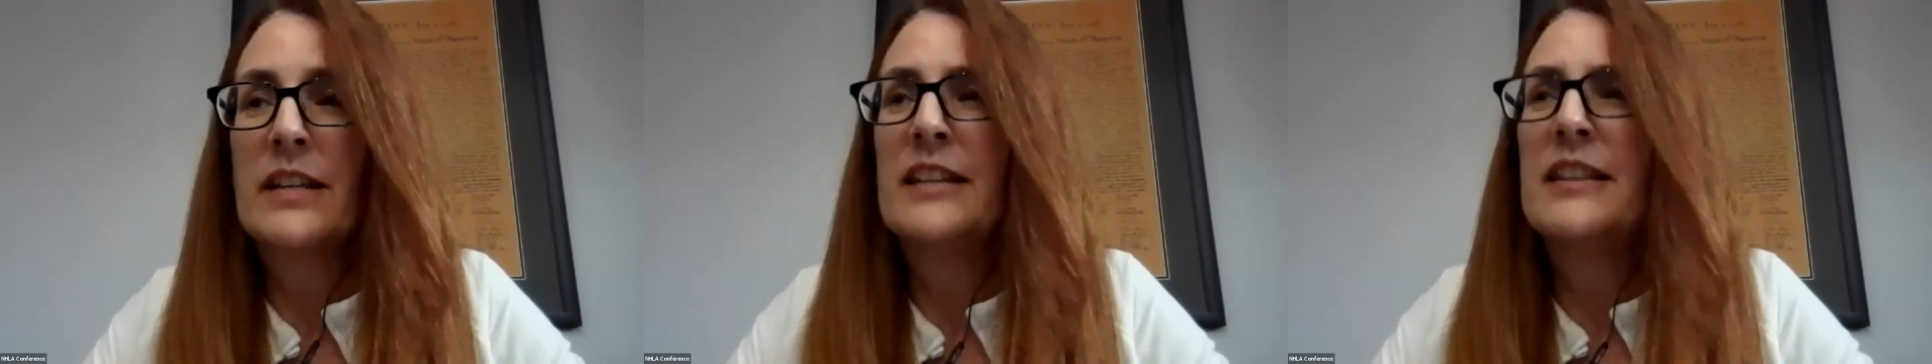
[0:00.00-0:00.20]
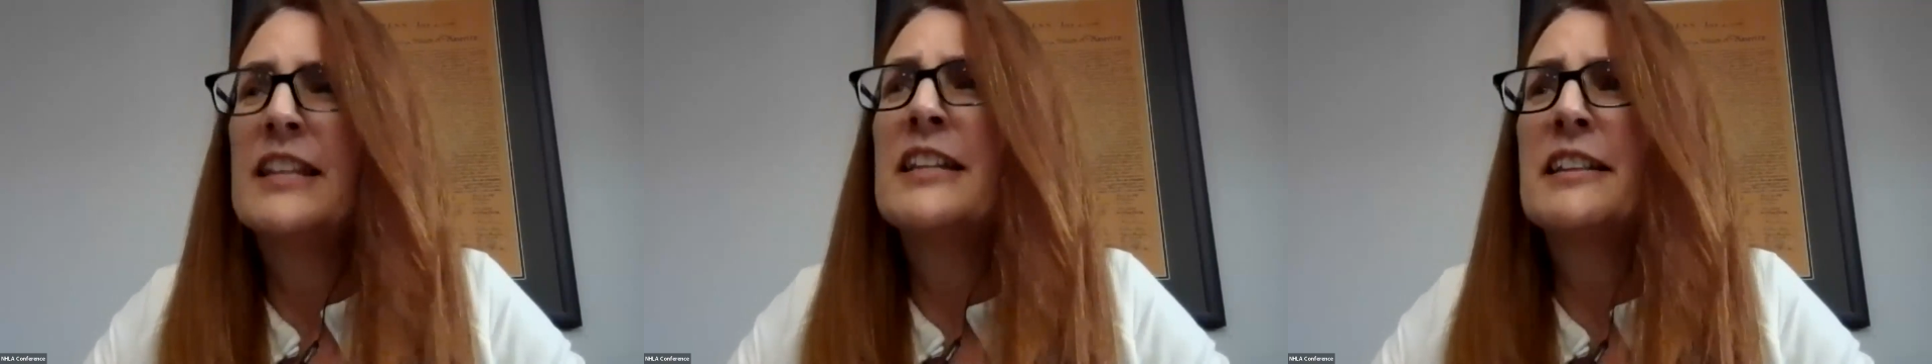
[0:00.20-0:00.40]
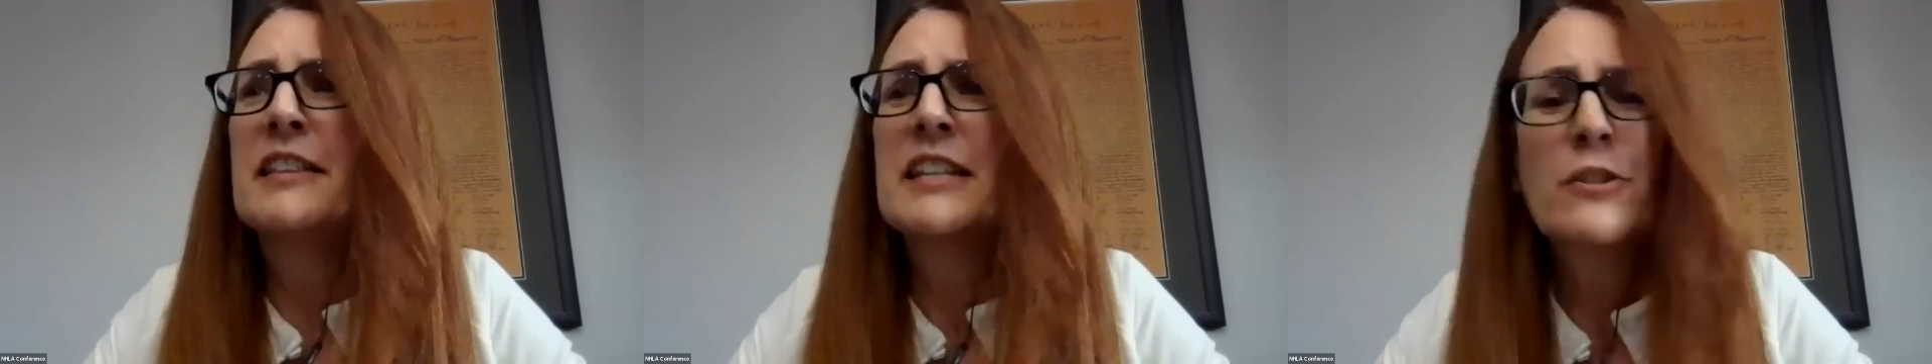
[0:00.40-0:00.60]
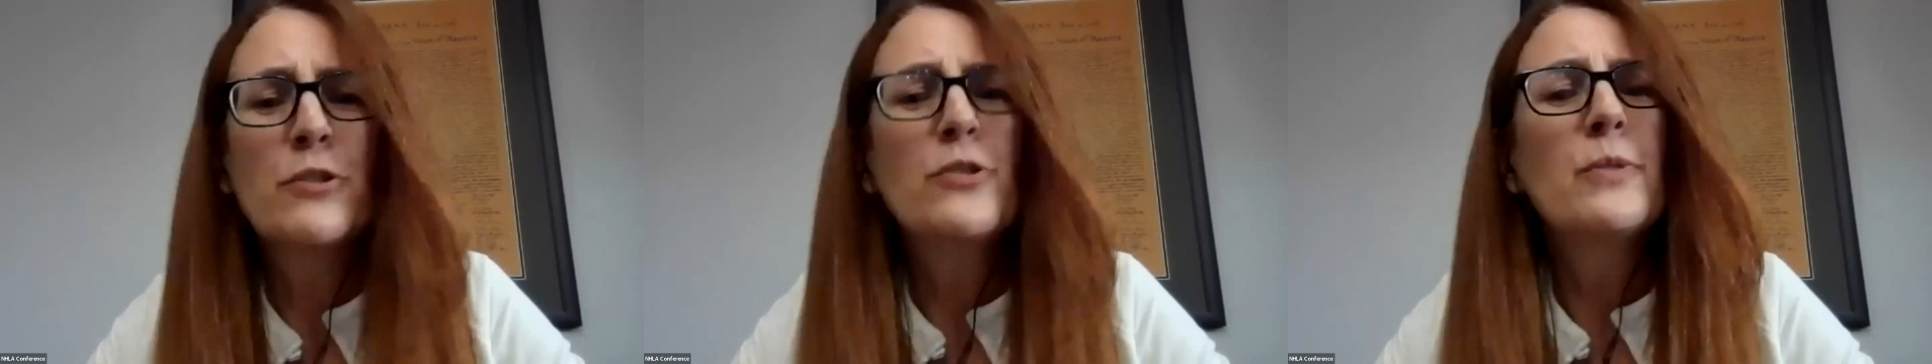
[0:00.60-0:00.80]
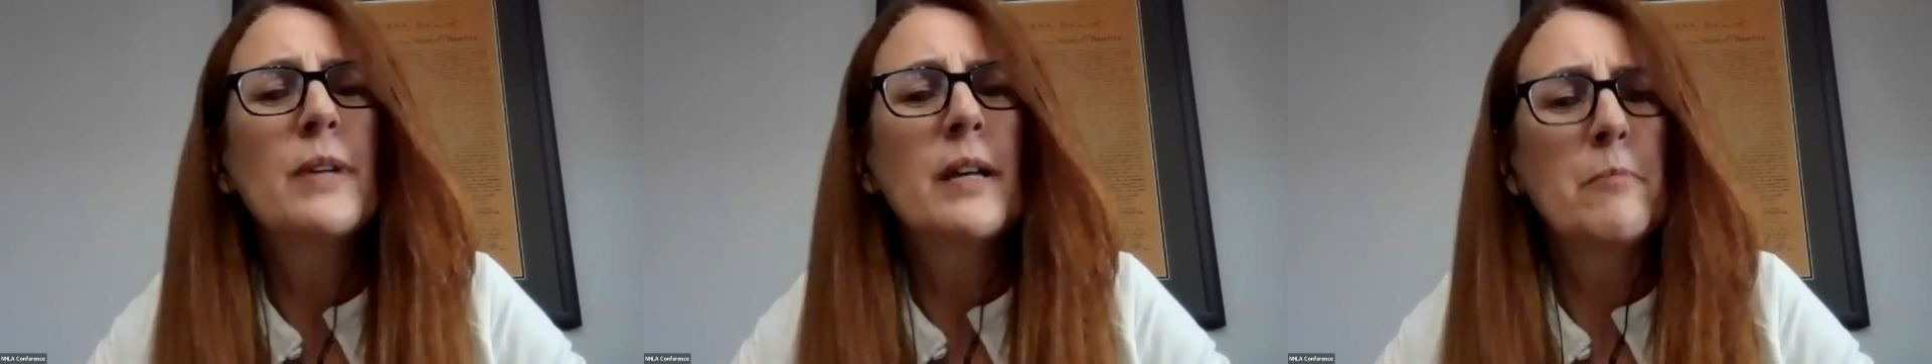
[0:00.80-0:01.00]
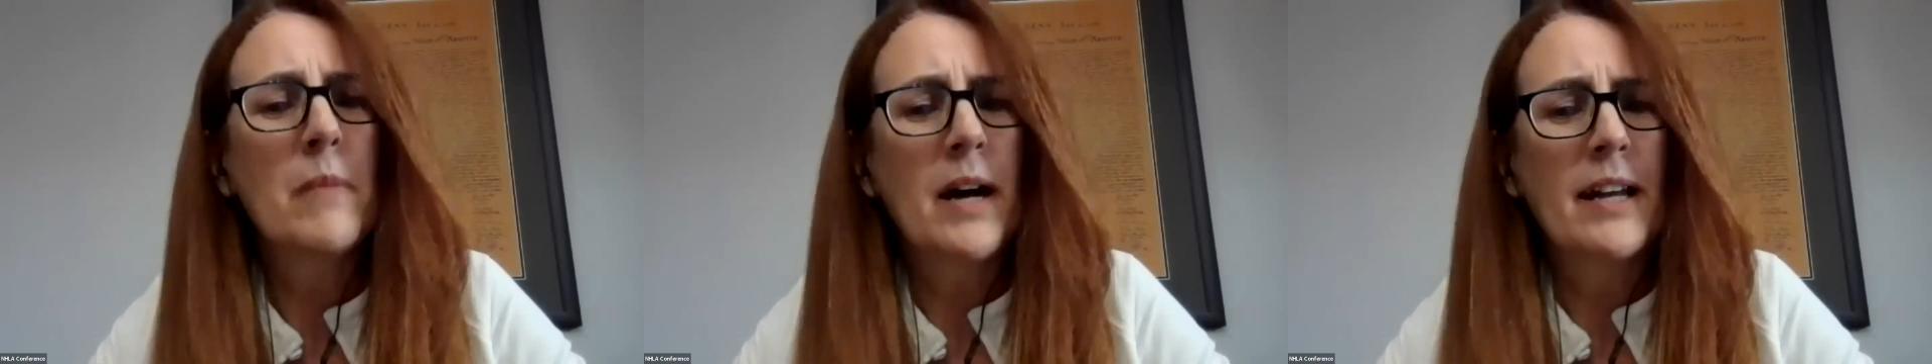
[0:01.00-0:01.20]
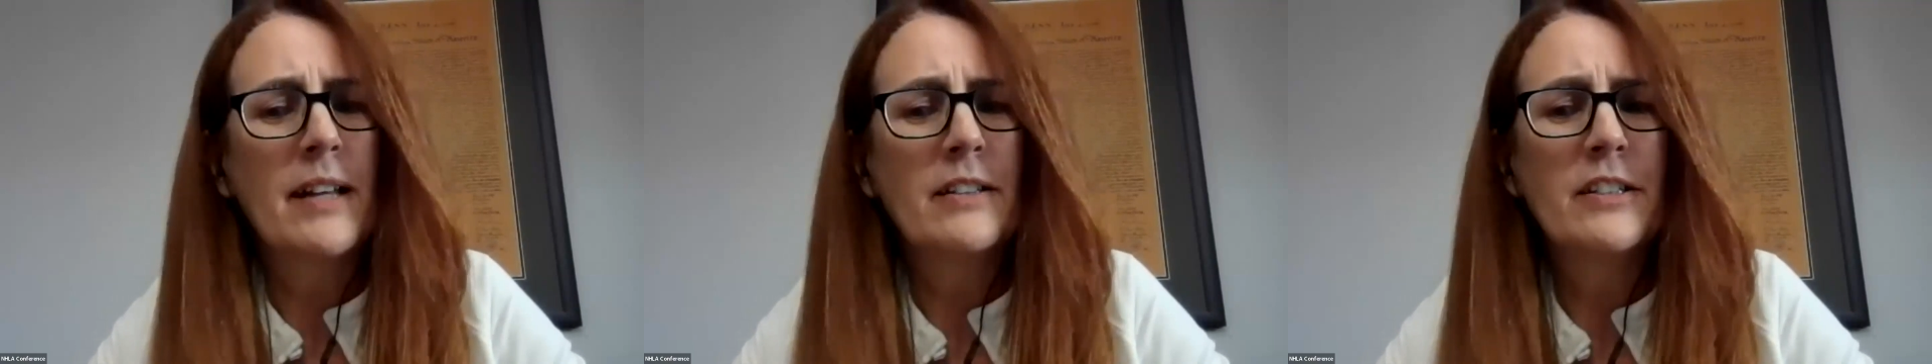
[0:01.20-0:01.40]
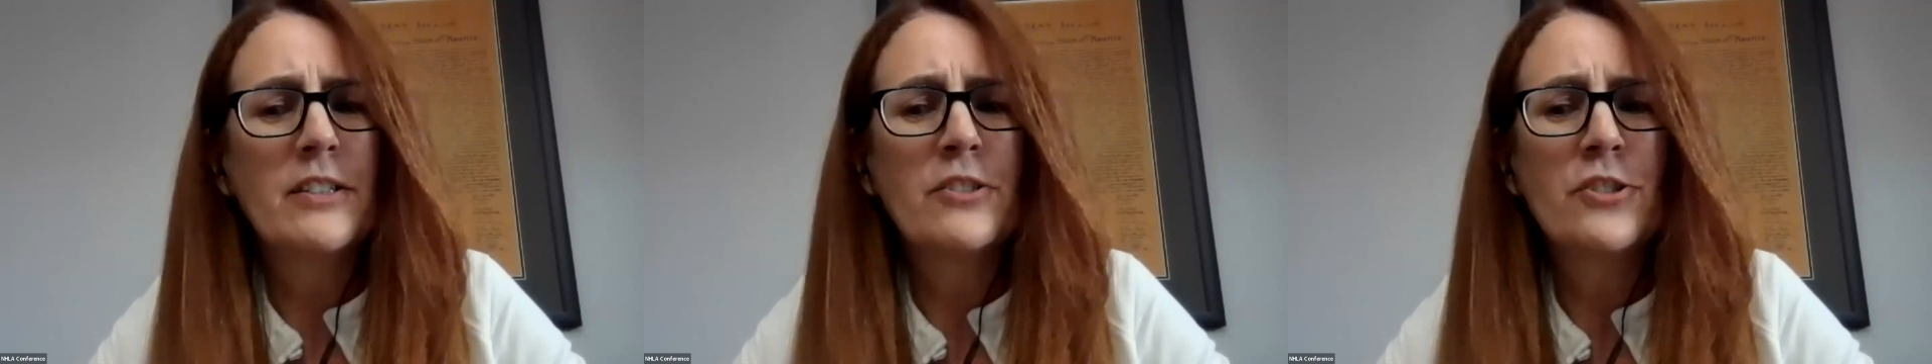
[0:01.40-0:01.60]
and then I think you do get
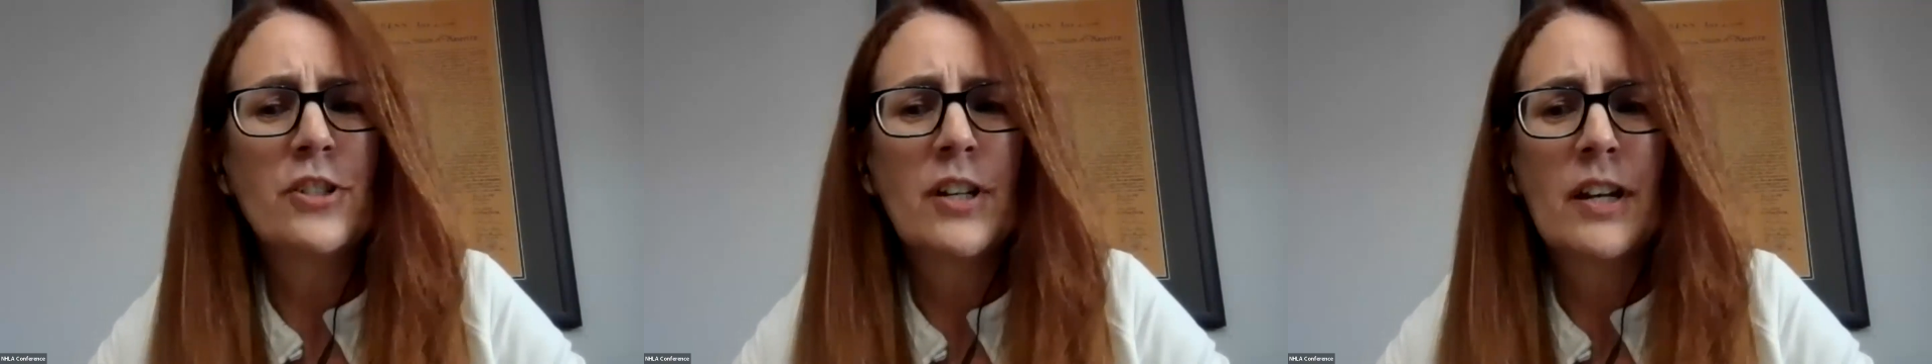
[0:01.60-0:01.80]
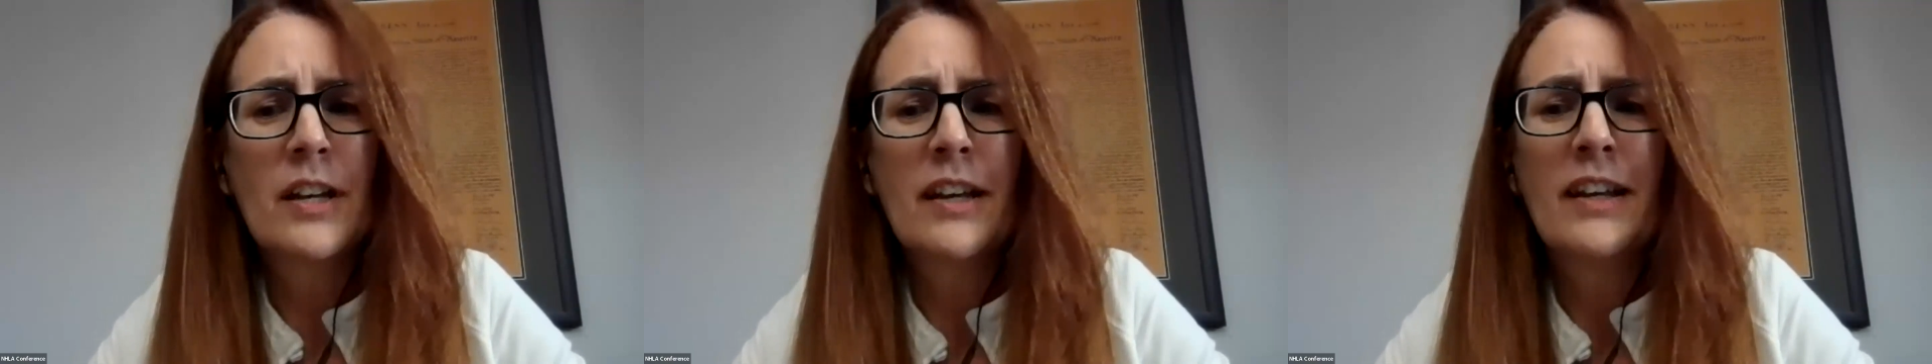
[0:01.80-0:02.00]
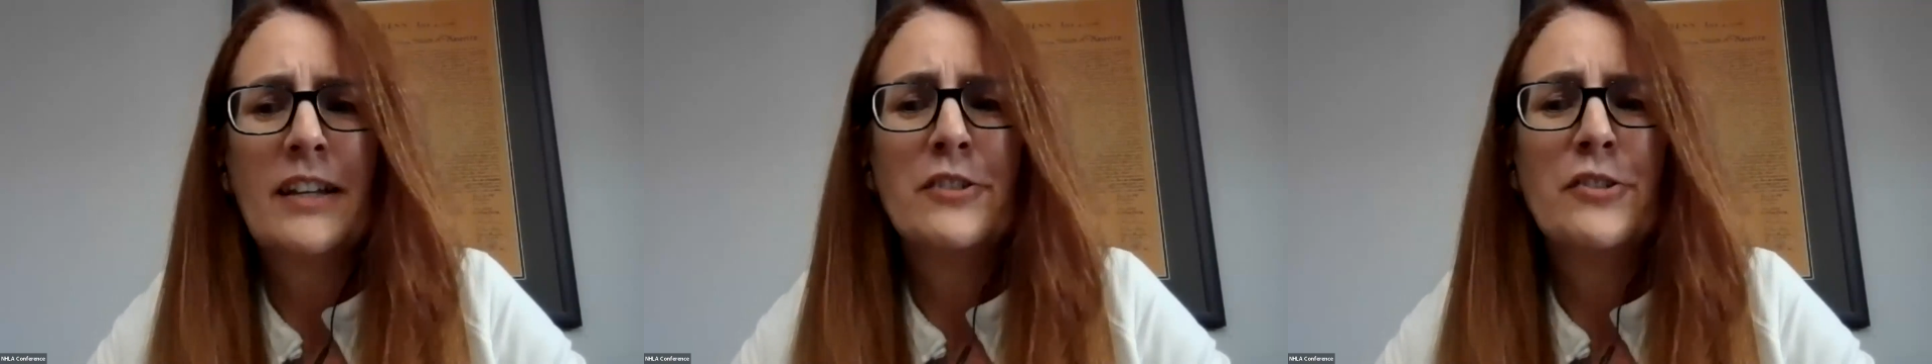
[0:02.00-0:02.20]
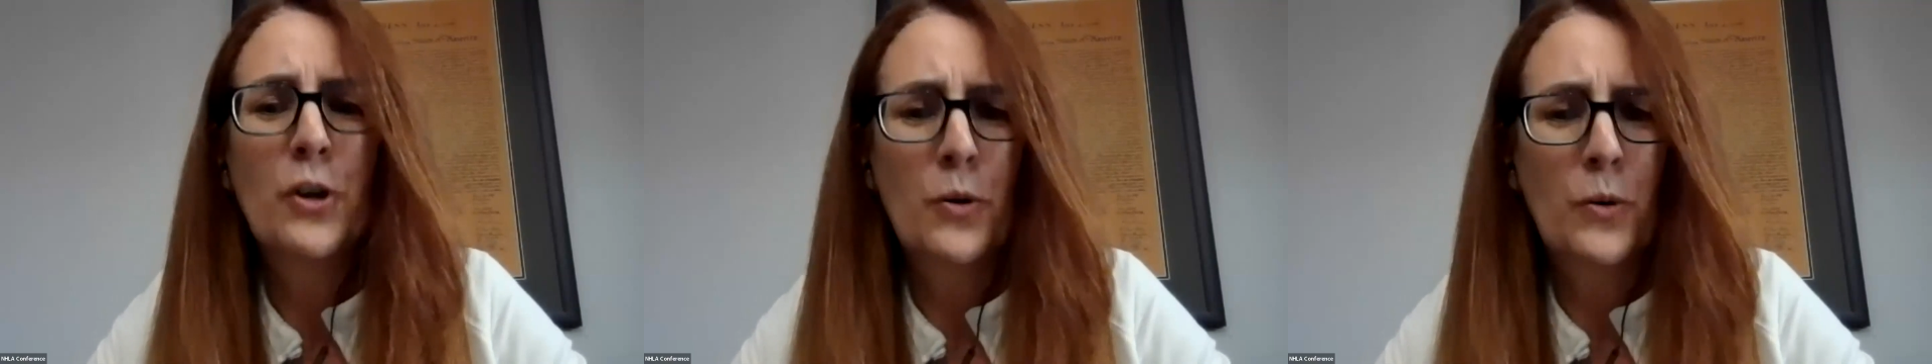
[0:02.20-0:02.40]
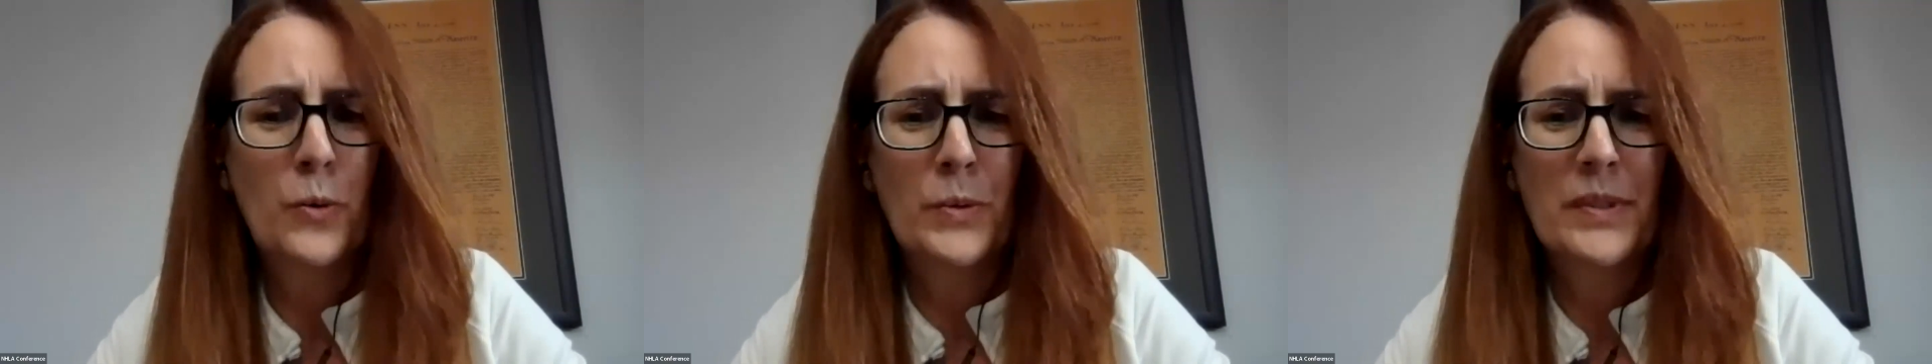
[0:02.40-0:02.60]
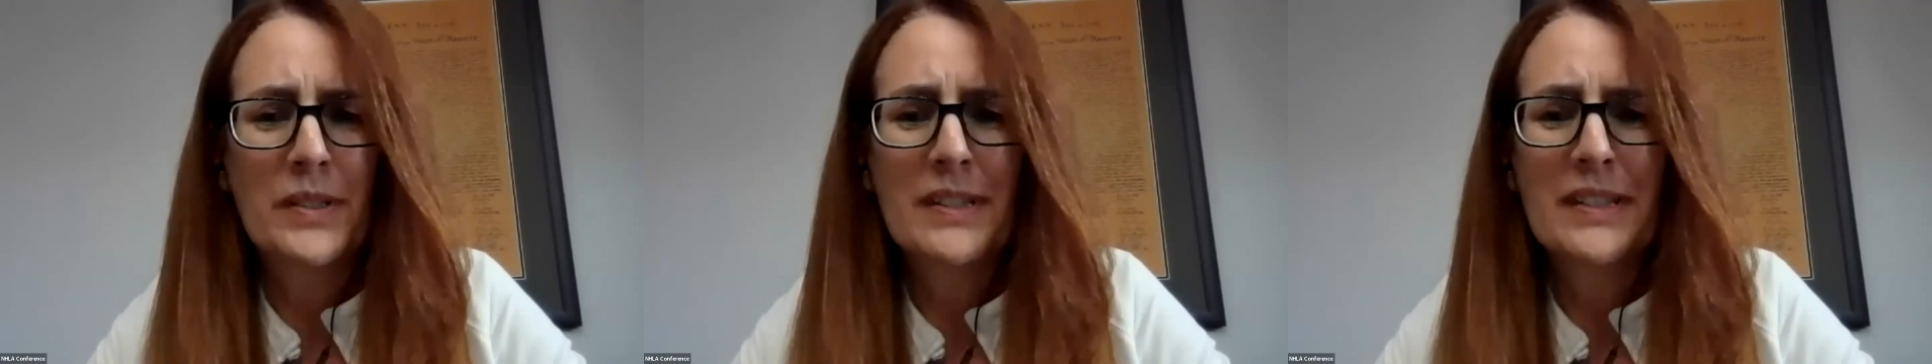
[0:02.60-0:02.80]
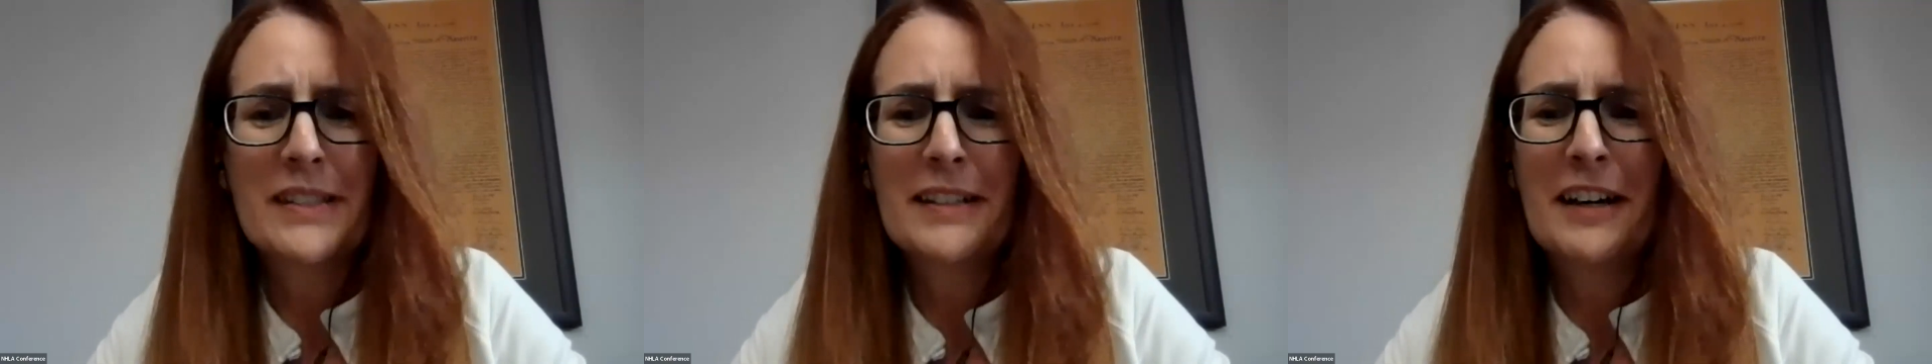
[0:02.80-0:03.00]
mileage and tolls